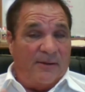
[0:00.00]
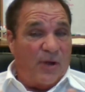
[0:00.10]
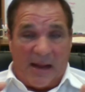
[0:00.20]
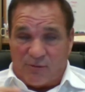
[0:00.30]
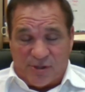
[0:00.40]
You
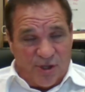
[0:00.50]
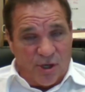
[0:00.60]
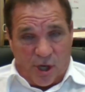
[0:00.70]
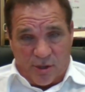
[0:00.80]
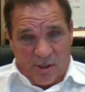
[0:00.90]
got Christian
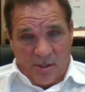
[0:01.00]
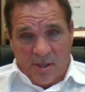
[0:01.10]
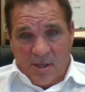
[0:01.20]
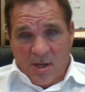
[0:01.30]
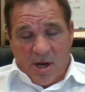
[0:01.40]
Kirk,
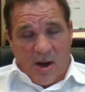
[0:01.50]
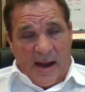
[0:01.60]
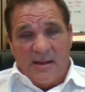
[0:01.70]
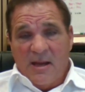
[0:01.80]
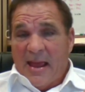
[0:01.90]
all
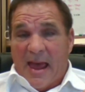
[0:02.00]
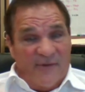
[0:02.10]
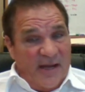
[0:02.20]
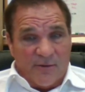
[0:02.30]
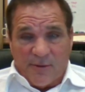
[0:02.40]
right?
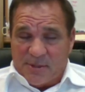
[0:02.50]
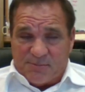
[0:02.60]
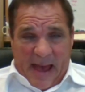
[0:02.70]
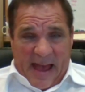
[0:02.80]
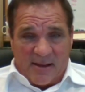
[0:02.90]
Evan Ingram is
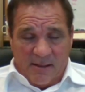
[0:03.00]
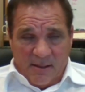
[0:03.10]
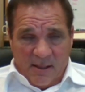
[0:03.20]
back.